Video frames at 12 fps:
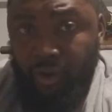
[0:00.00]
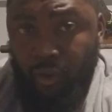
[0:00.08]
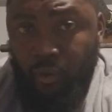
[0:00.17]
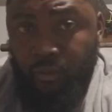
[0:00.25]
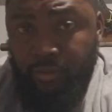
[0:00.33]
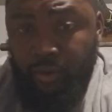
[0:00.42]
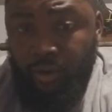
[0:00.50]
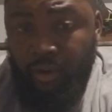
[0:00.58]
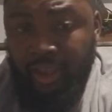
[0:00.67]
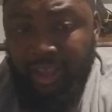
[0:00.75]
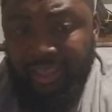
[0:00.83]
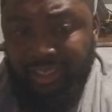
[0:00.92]
over.
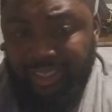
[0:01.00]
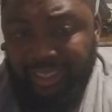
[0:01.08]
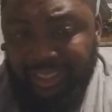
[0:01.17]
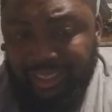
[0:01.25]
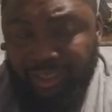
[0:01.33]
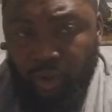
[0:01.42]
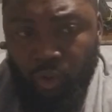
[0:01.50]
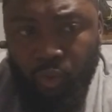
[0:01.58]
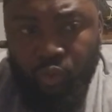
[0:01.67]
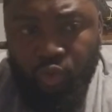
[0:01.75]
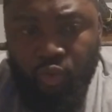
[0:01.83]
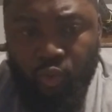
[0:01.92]
Jesus
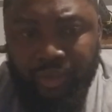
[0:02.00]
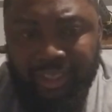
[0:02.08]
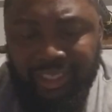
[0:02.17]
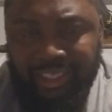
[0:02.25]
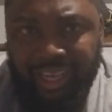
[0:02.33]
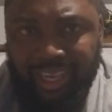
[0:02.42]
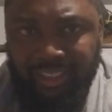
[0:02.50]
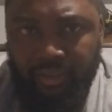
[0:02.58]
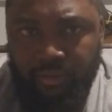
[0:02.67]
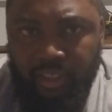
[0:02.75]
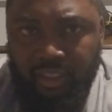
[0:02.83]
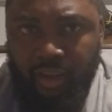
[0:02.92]
told you what the signs of
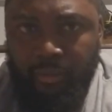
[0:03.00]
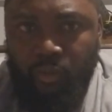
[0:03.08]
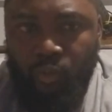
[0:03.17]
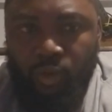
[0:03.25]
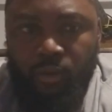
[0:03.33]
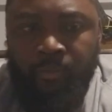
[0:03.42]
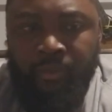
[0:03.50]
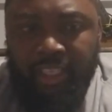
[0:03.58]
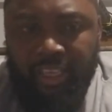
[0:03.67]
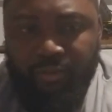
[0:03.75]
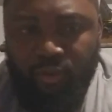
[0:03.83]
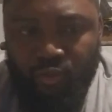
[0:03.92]
his coming were.
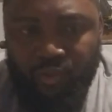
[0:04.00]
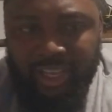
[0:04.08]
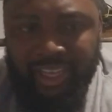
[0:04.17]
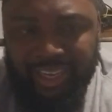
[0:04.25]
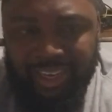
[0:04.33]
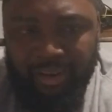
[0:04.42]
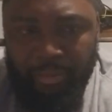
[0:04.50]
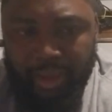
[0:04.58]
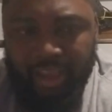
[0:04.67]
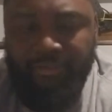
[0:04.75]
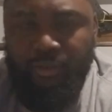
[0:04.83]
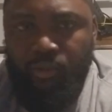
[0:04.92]
If you read it in
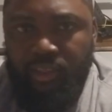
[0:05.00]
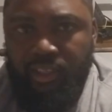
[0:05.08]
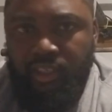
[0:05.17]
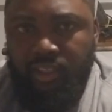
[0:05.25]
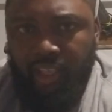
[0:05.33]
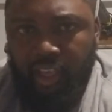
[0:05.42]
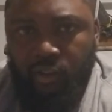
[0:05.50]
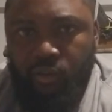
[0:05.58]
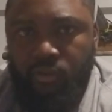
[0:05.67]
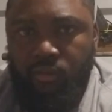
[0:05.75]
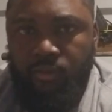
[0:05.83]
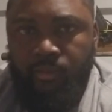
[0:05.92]
Matthew, it'll tell you.